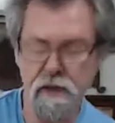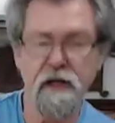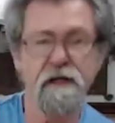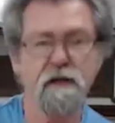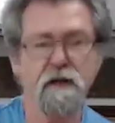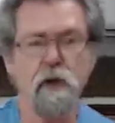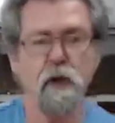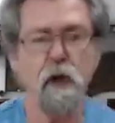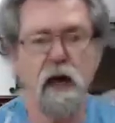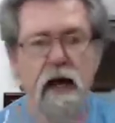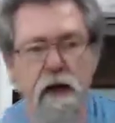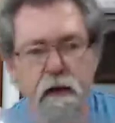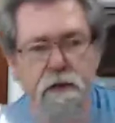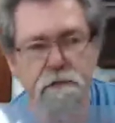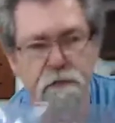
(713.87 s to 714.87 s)
You get the
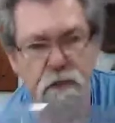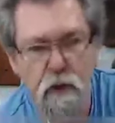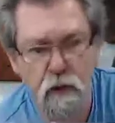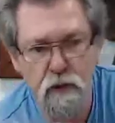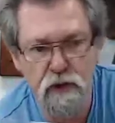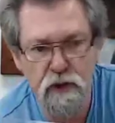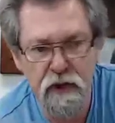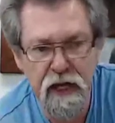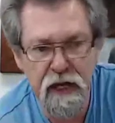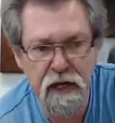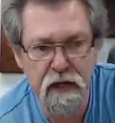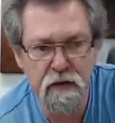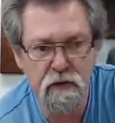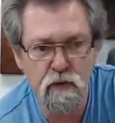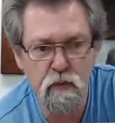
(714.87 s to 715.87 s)
Torcada, or
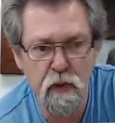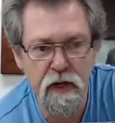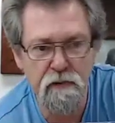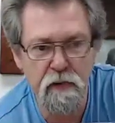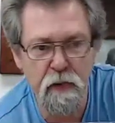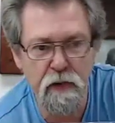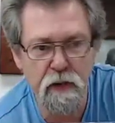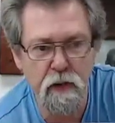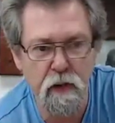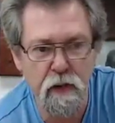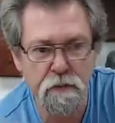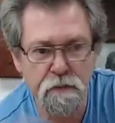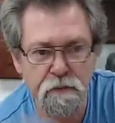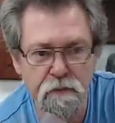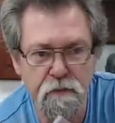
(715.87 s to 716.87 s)
Torcada, whatever you want to
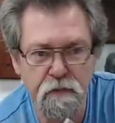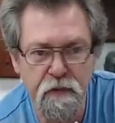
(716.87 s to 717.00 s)
call it.